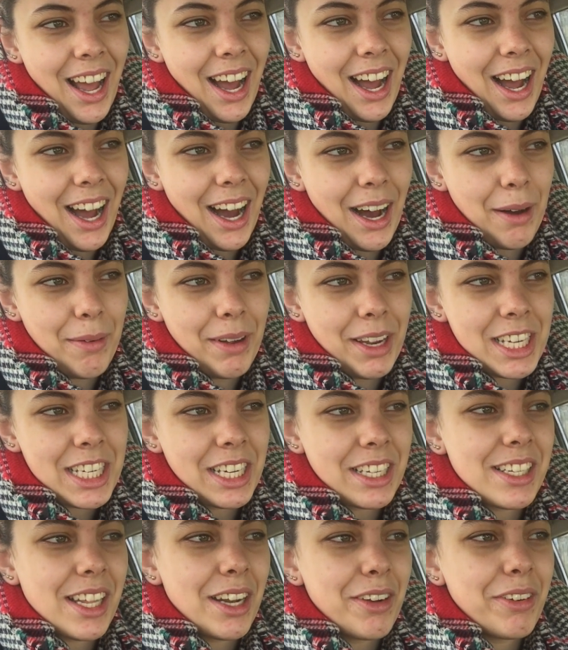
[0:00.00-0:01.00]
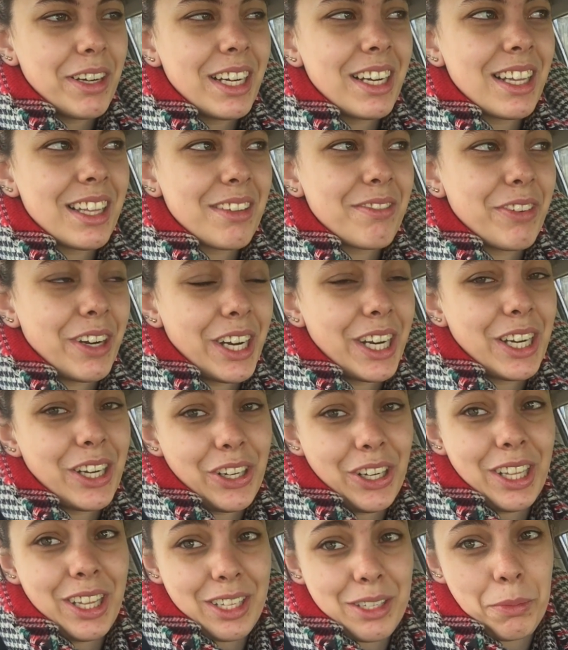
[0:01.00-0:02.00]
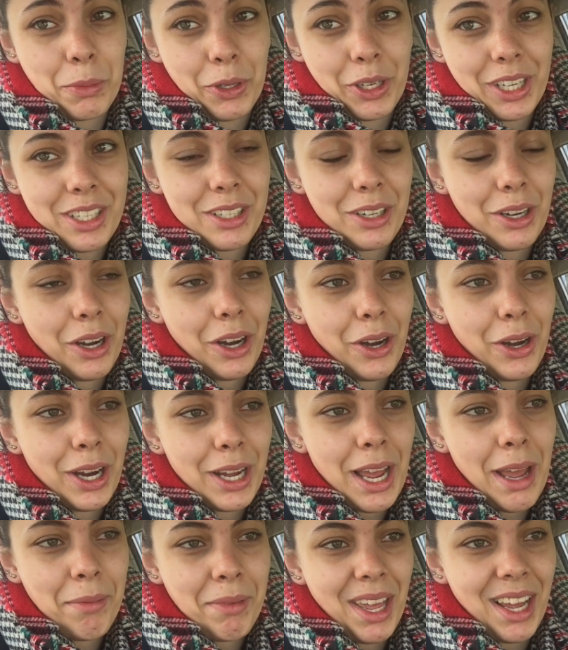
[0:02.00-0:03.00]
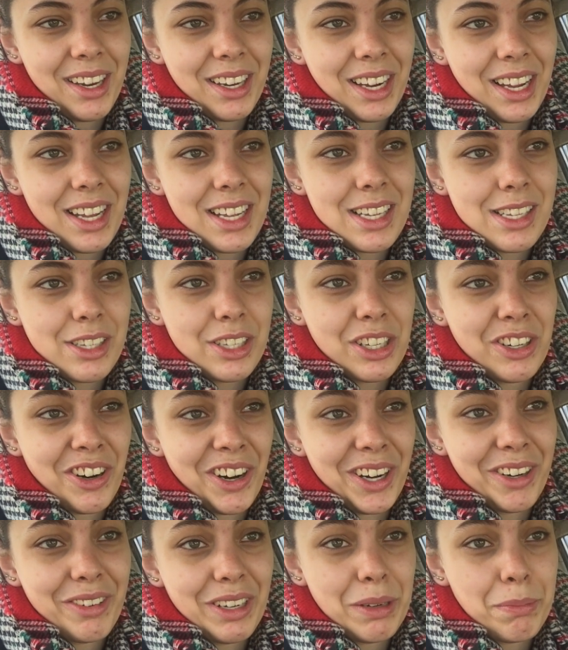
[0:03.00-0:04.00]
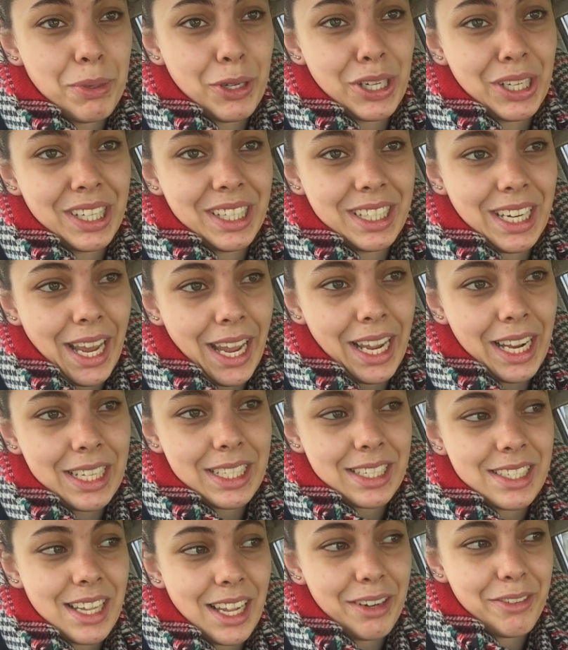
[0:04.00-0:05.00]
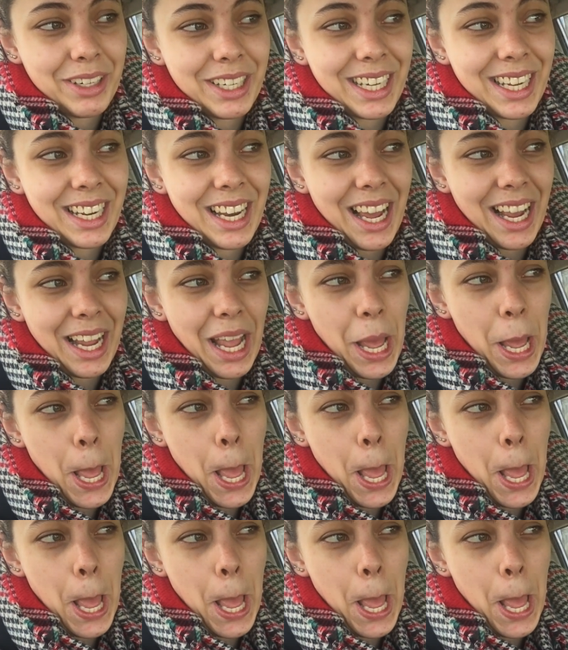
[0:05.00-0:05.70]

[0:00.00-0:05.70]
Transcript: Actually, I started reading it very early this morning, so I am counting it as trying to read a book in a day because I started reading it like